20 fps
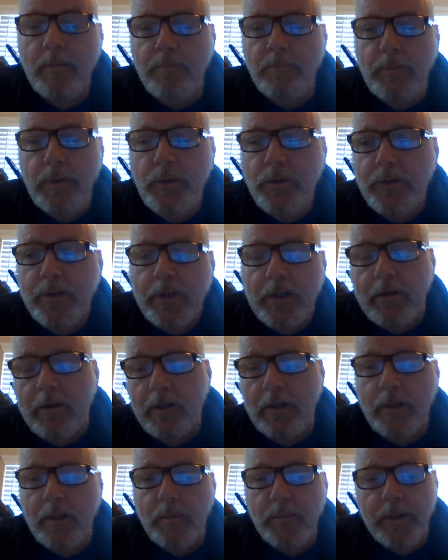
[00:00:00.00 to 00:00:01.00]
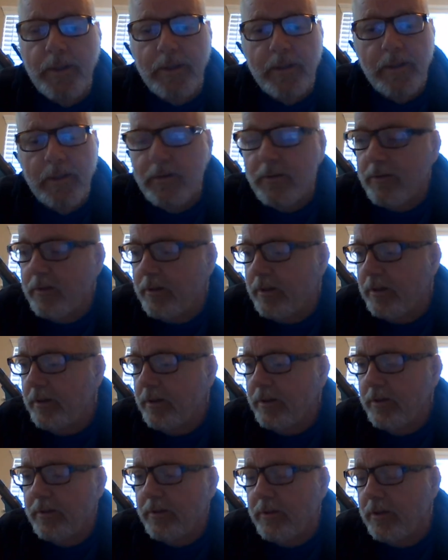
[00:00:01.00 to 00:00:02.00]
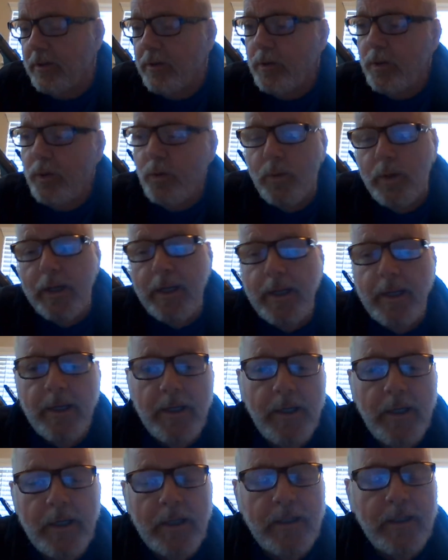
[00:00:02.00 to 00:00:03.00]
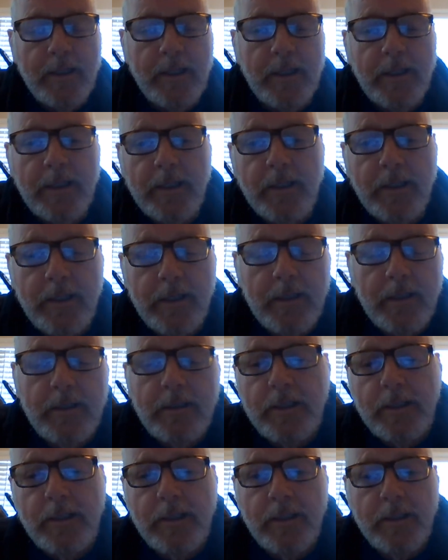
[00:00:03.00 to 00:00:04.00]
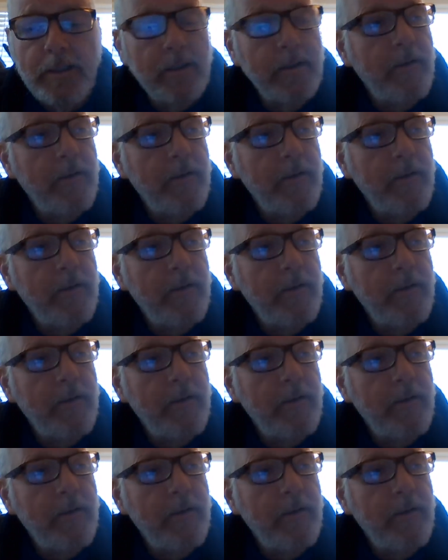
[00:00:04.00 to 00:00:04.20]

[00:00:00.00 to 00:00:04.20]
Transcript: music club that this is the, this is the new way to get into God.